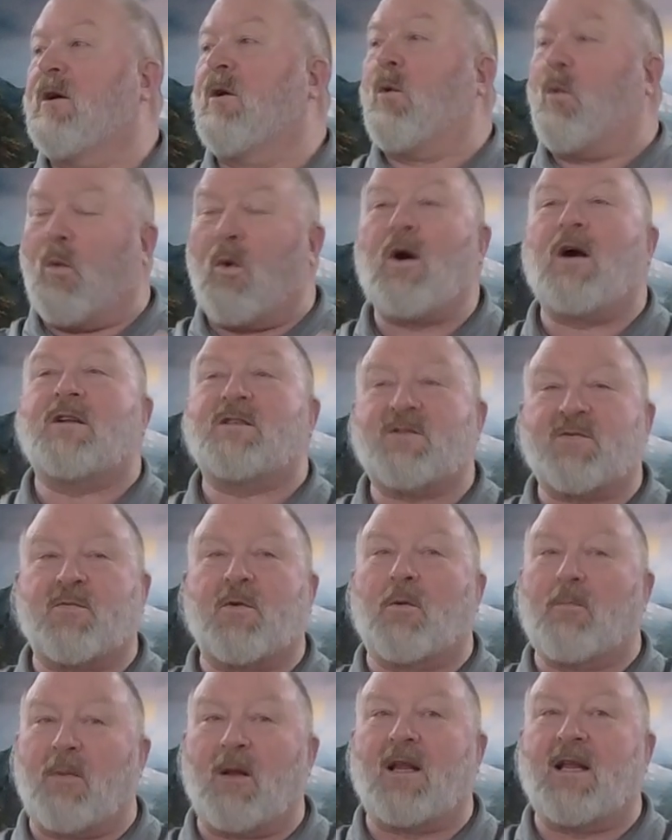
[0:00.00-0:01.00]
Once
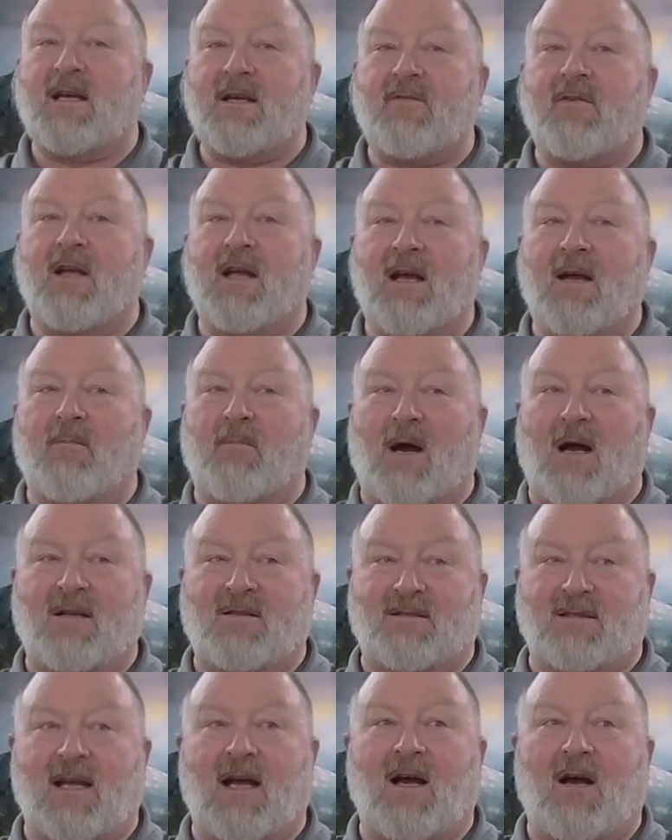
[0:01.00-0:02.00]
for believing it
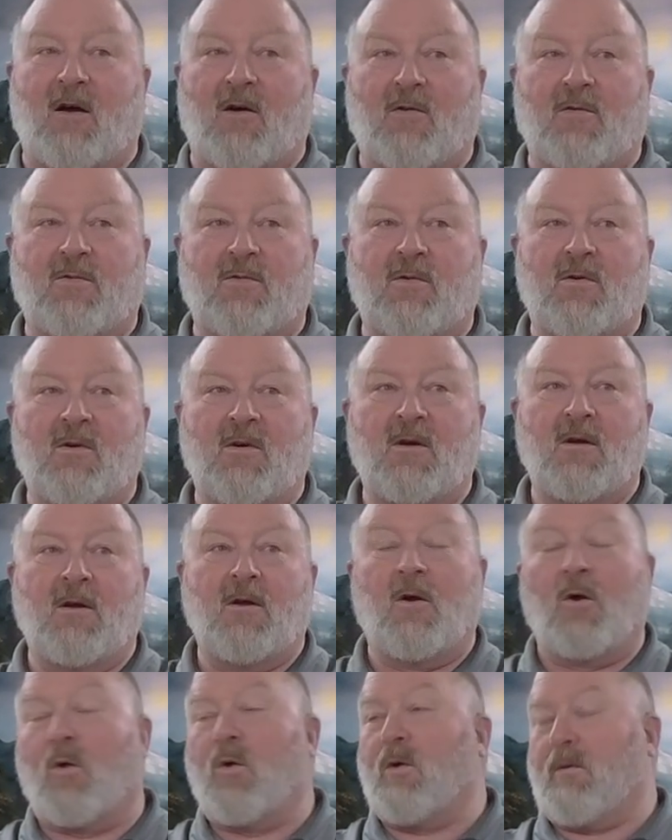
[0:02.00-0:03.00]
myself,
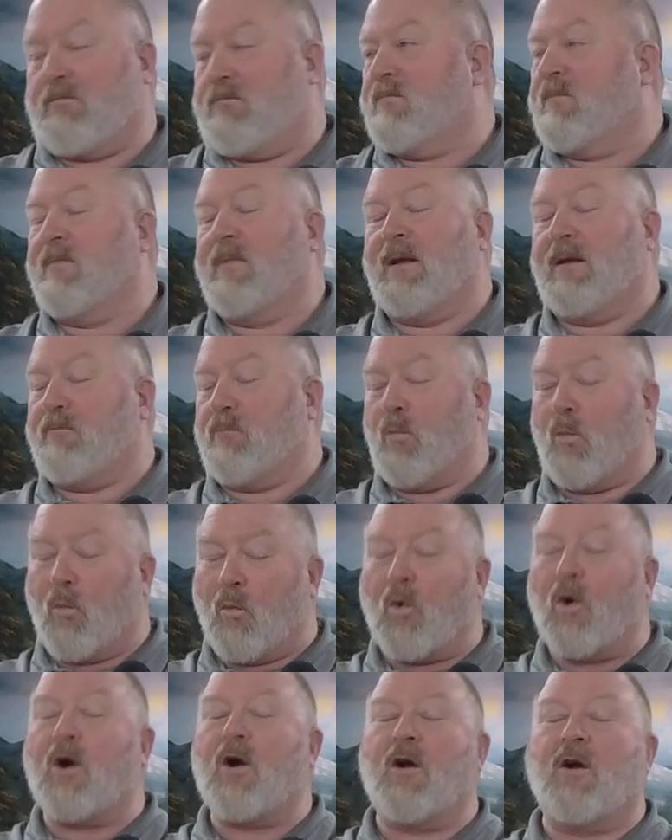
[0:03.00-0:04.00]
or
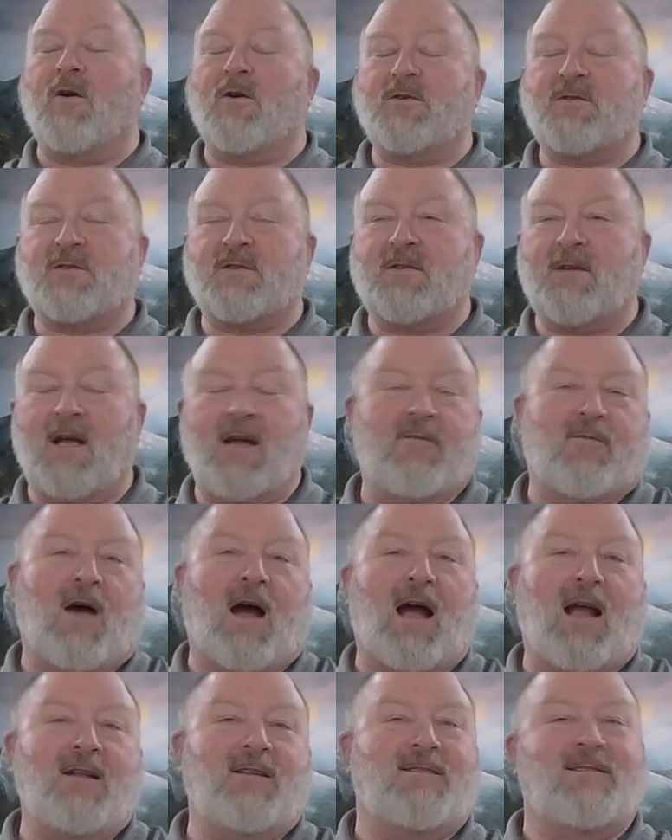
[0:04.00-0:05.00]
worse, if
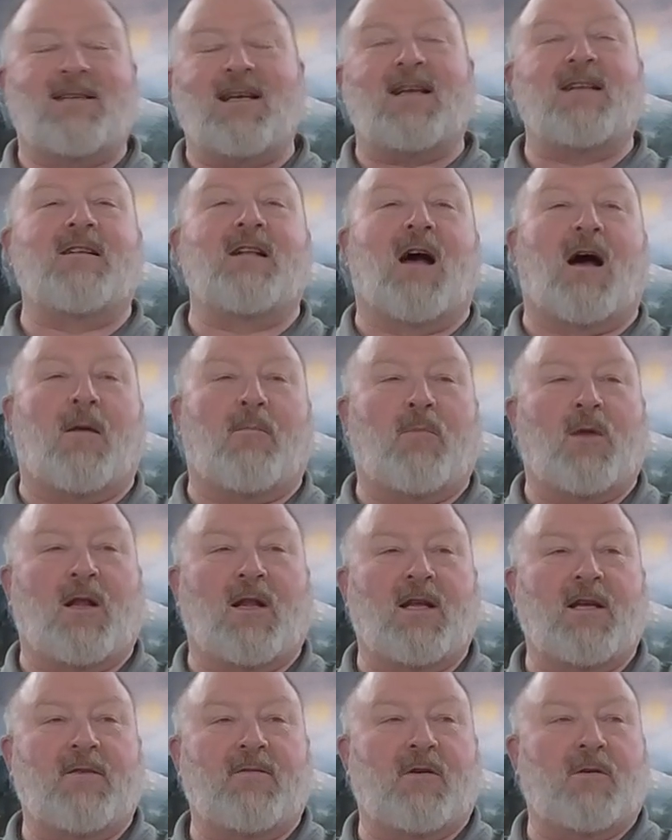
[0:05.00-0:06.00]
I did not
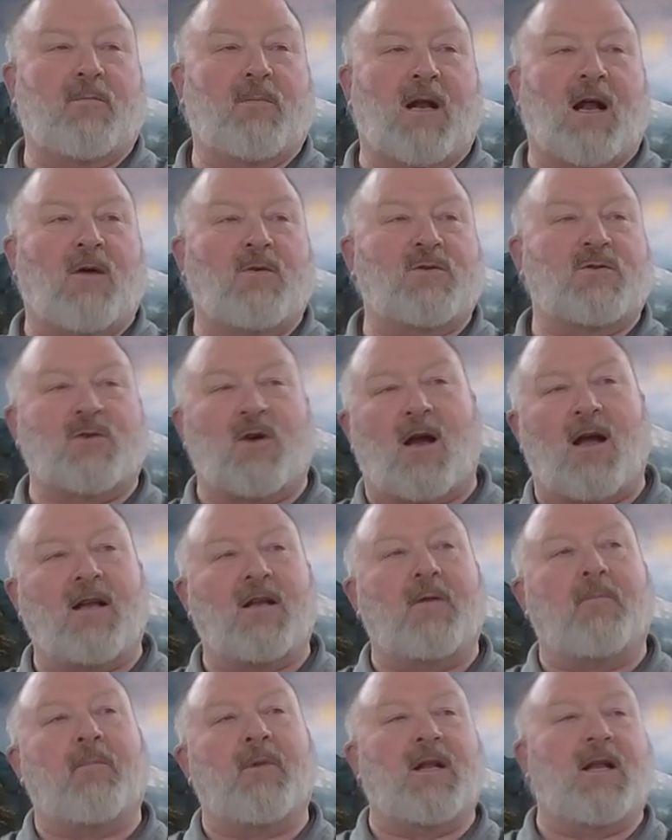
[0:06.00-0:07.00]
believe it, but I was trying
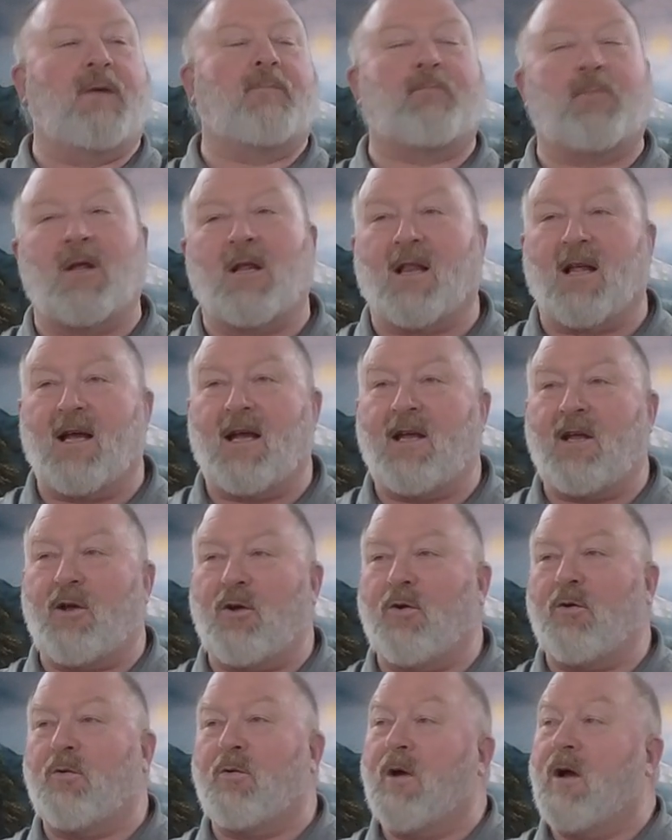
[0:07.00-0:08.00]
to manipulate
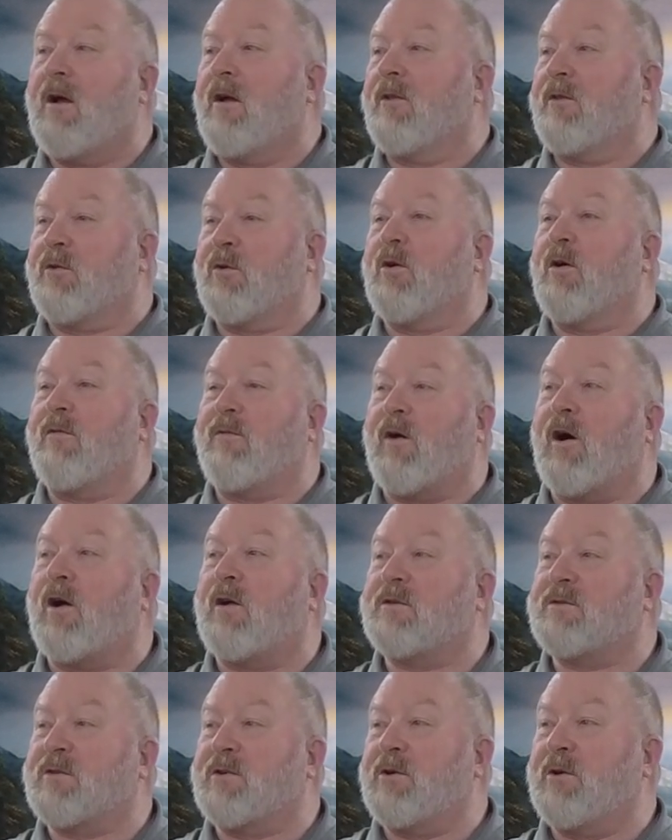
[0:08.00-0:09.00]
you through a
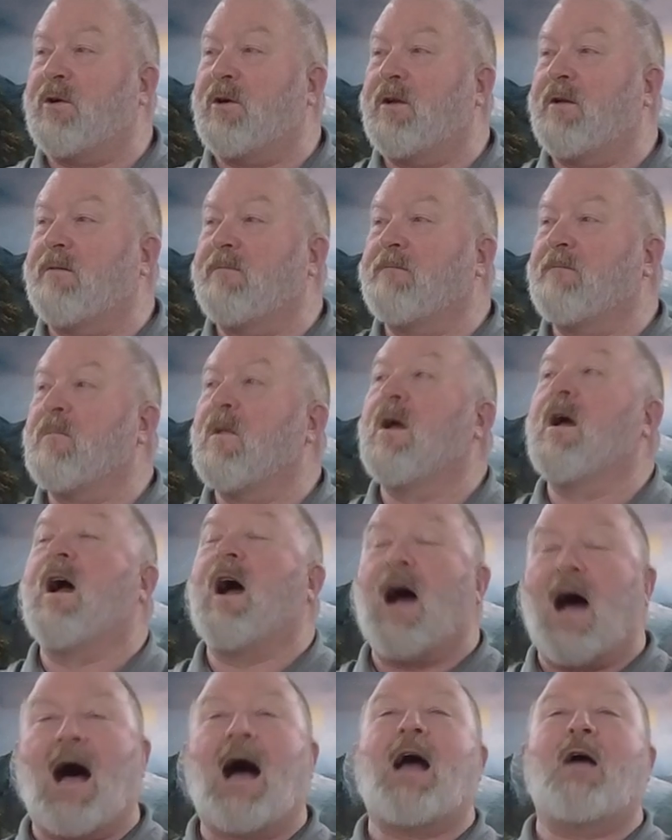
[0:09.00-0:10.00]
falsehood,
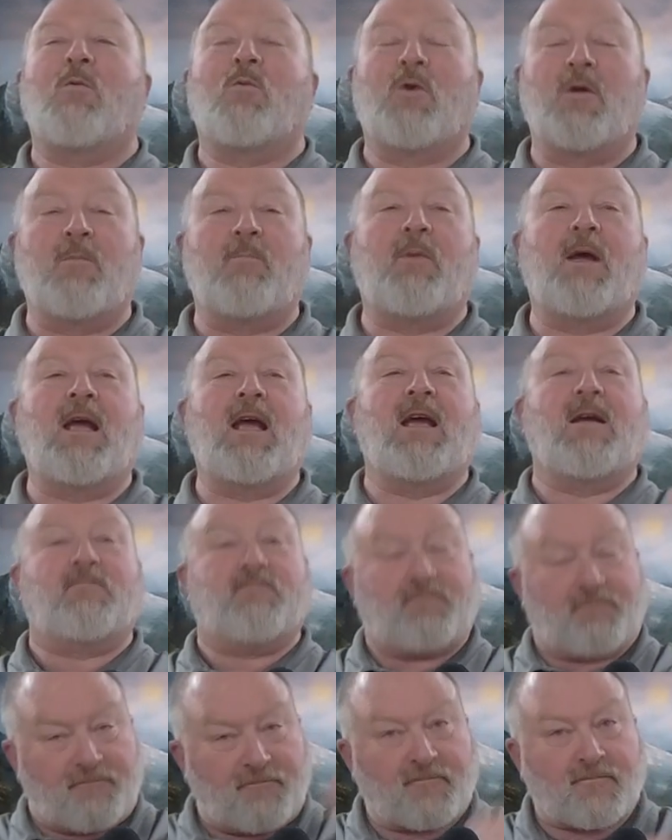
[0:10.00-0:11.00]
I would be